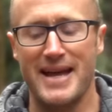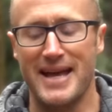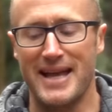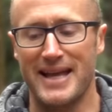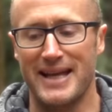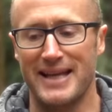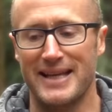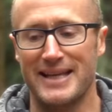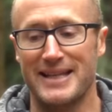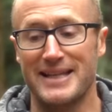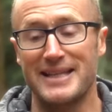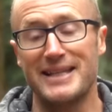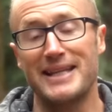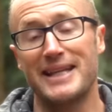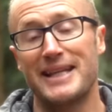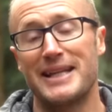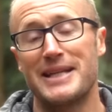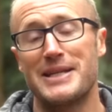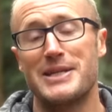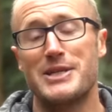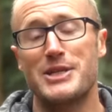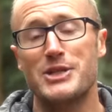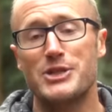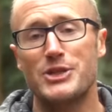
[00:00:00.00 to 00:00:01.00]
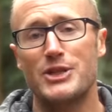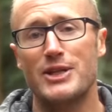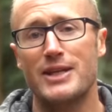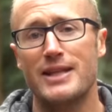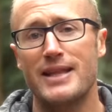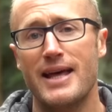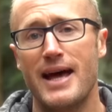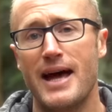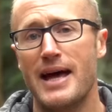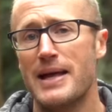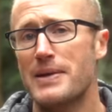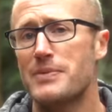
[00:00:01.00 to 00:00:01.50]
And in addition to
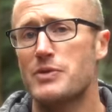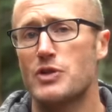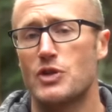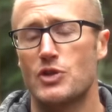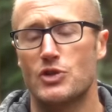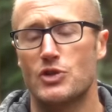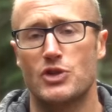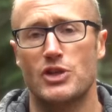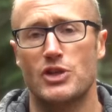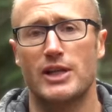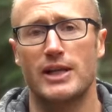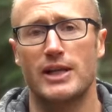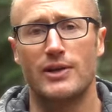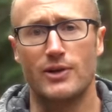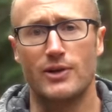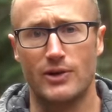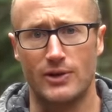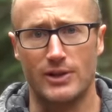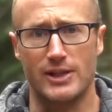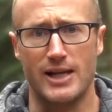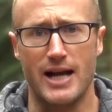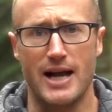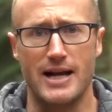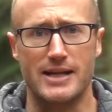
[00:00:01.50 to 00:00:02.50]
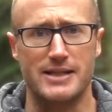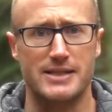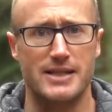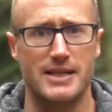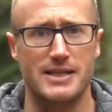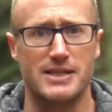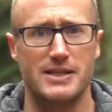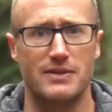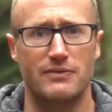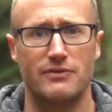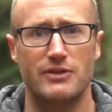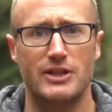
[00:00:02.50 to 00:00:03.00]
that, usually get early
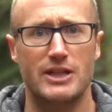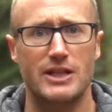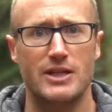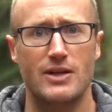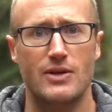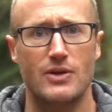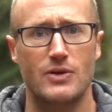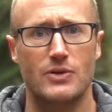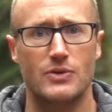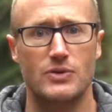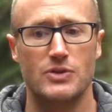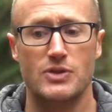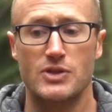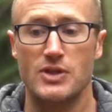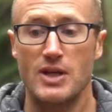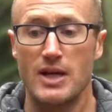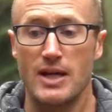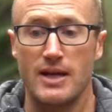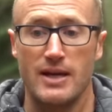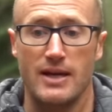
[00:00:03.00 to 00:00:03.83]
access to videos